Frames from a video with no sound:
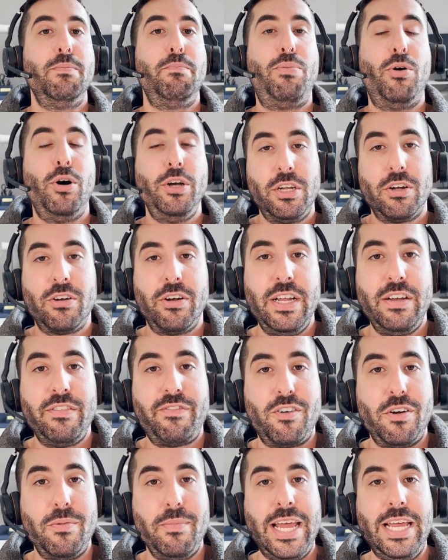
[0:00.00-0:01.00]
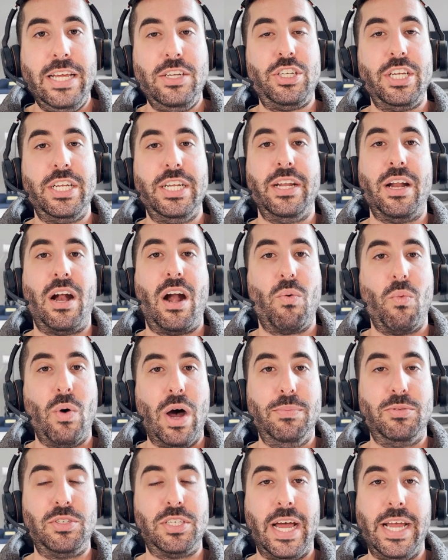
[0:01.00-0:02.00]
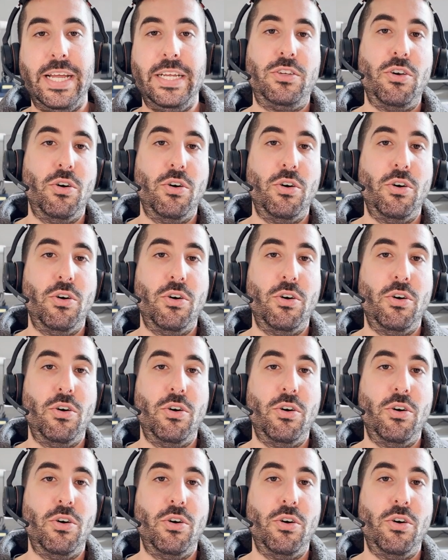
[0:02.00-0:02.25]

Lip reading: put your information in our website.